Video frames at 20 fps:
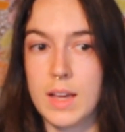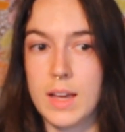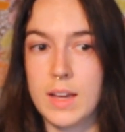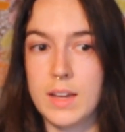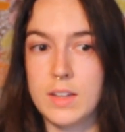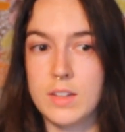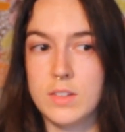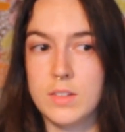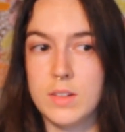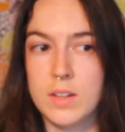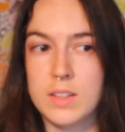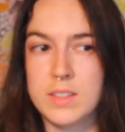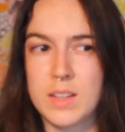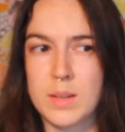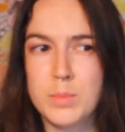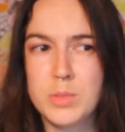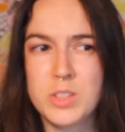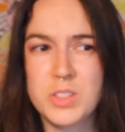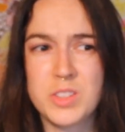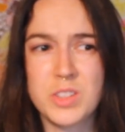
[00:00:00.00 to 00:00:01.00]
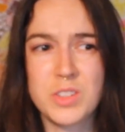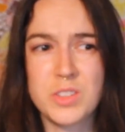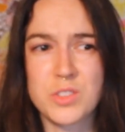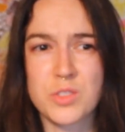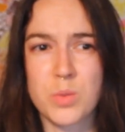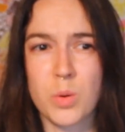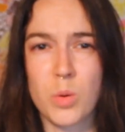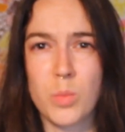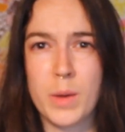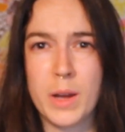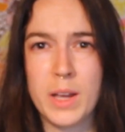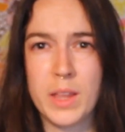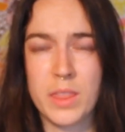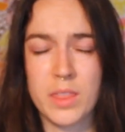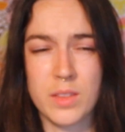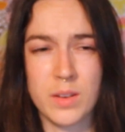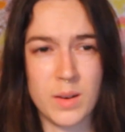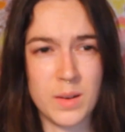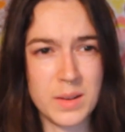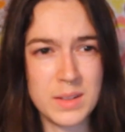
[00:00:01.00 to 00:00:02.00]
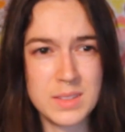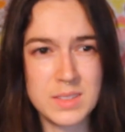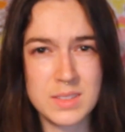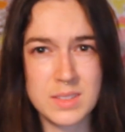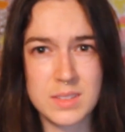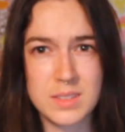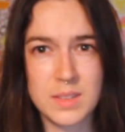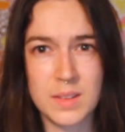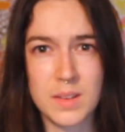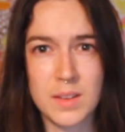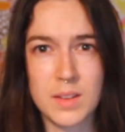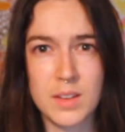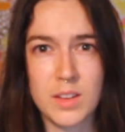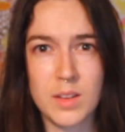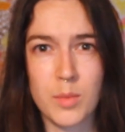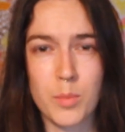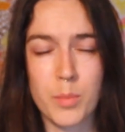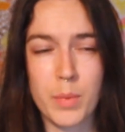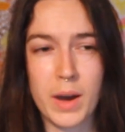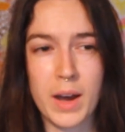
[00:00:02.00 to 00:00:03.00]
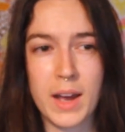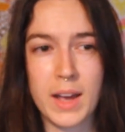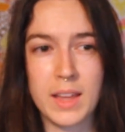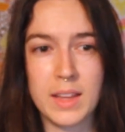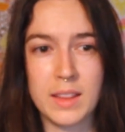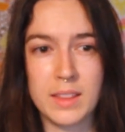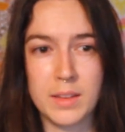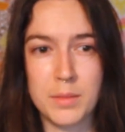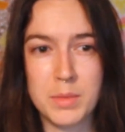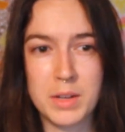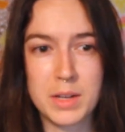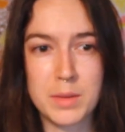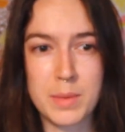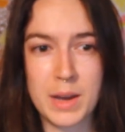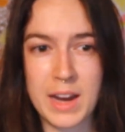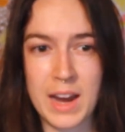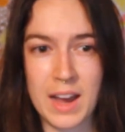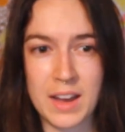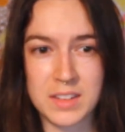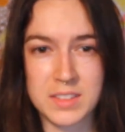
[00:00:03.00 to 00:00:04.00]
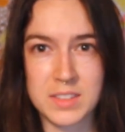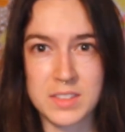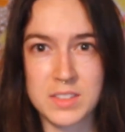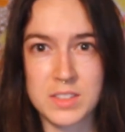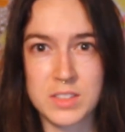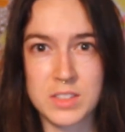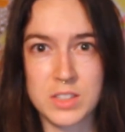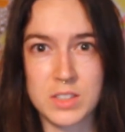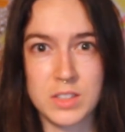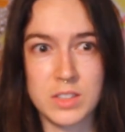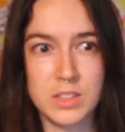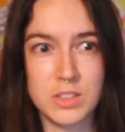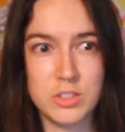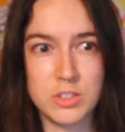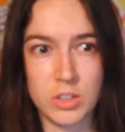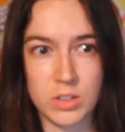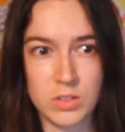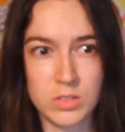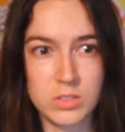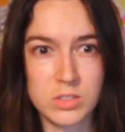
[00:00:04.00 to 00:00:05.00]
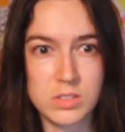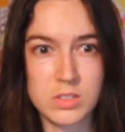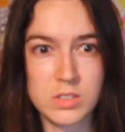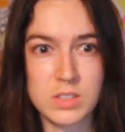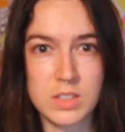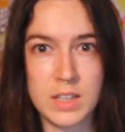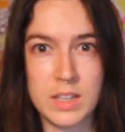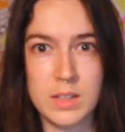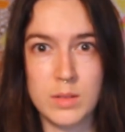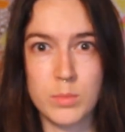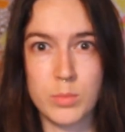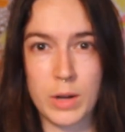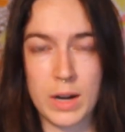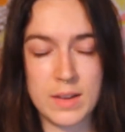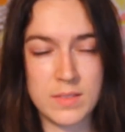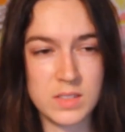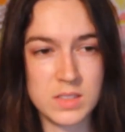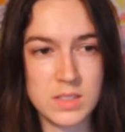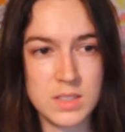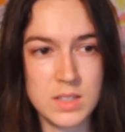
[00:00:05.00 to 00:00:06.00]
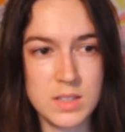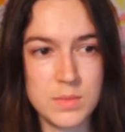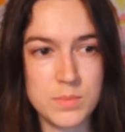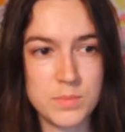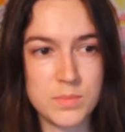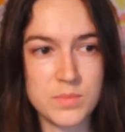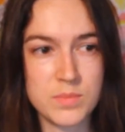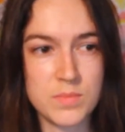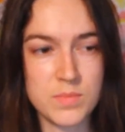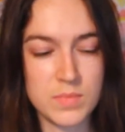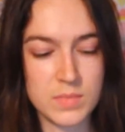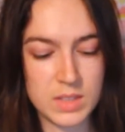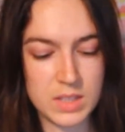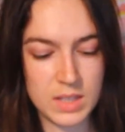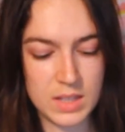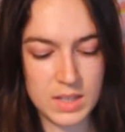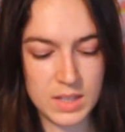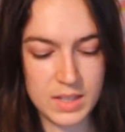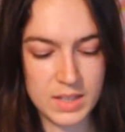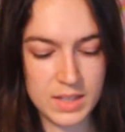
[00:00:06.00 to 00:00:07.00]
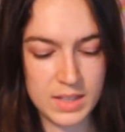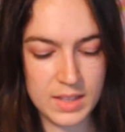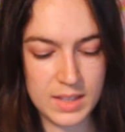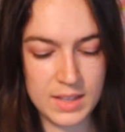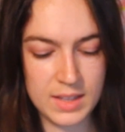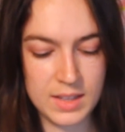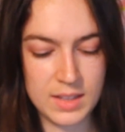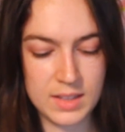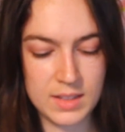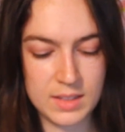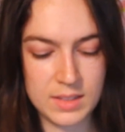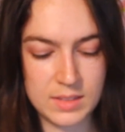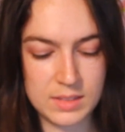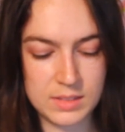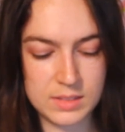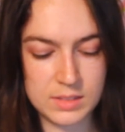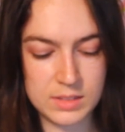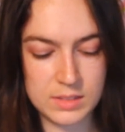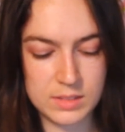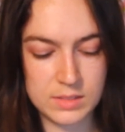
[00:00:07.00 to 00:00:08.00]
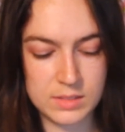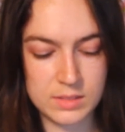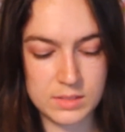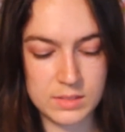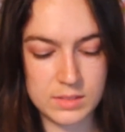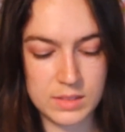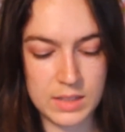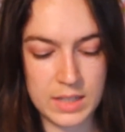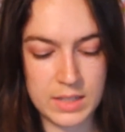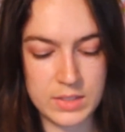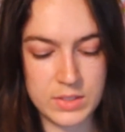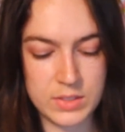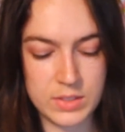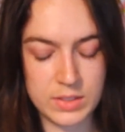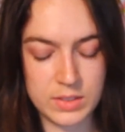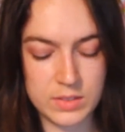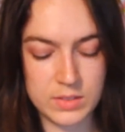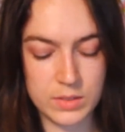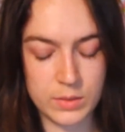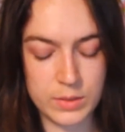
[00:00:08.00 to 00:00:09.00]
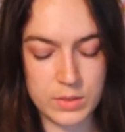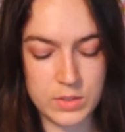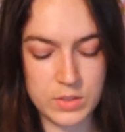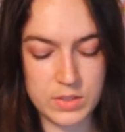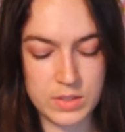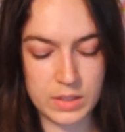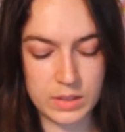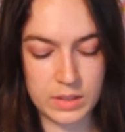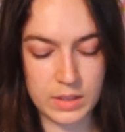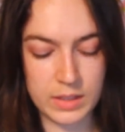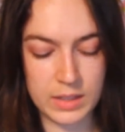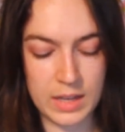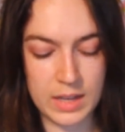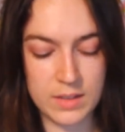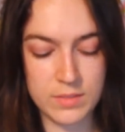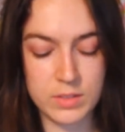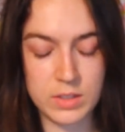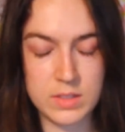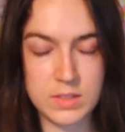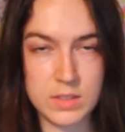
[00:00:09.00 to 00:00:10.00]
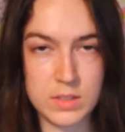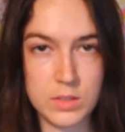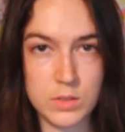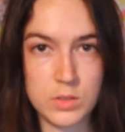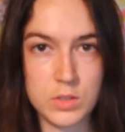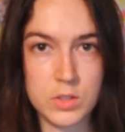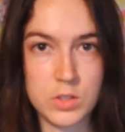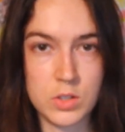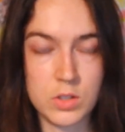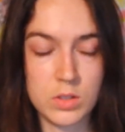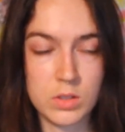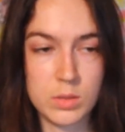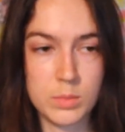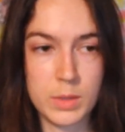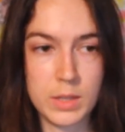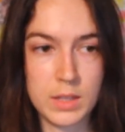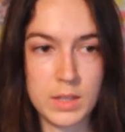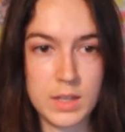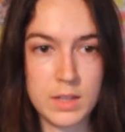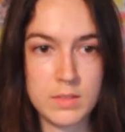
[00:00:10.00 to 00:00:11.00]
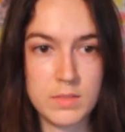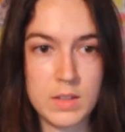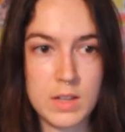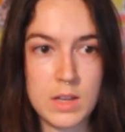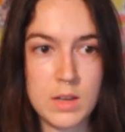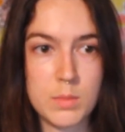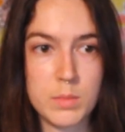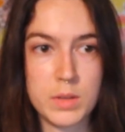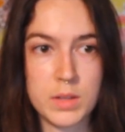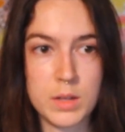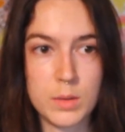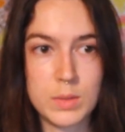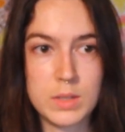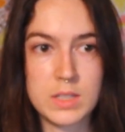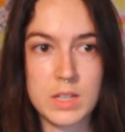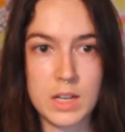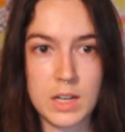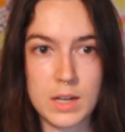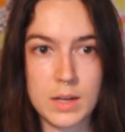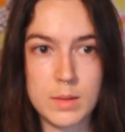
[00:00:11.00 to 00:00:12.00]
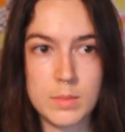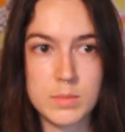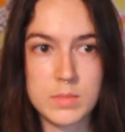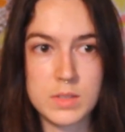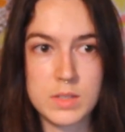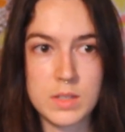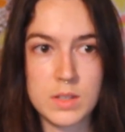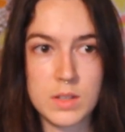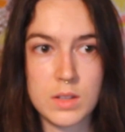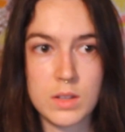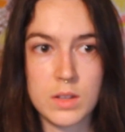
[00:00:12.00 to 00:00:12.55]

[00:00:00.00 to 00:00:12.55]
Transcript: and attempt to control my thoughts by limiting my access to journals and privacy. And I just think it's so interesting. Like, I've continued to journal in my life, but there were times